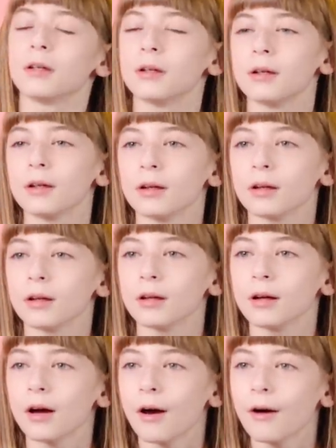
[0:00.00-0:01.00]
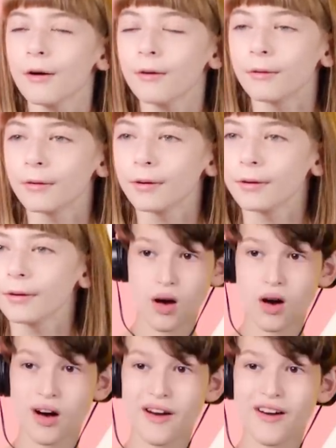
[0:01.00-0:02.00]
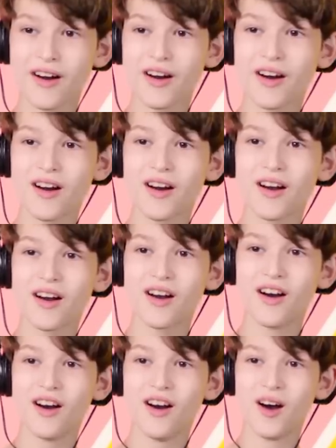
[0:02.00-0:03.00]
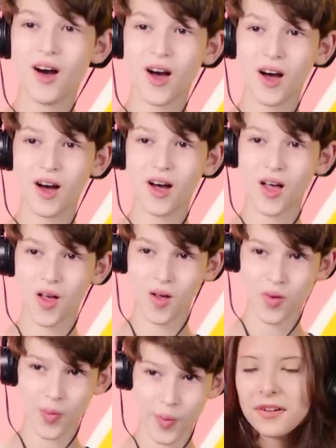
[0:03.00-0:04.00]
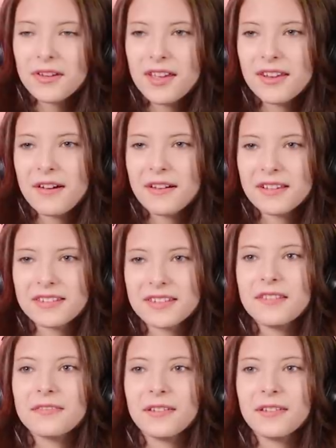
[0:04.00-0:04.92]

of the Philippines. Oh. Oh. Oh yeah, now I can see the